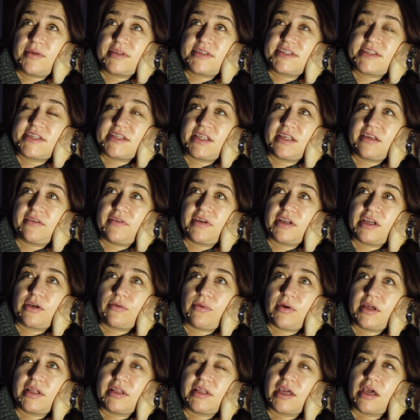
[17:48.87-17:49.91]
But sitting very
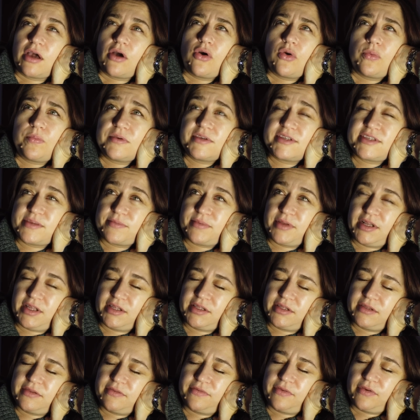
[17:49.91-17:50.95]
quietly. I hope
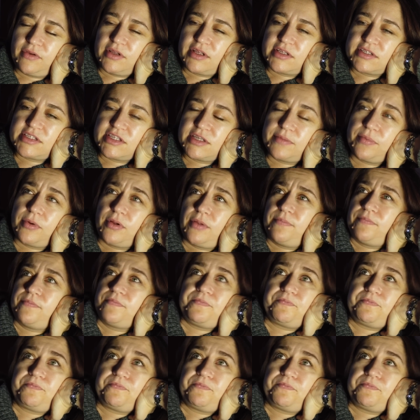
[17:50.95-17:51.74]
Isabella didn't fall asleep.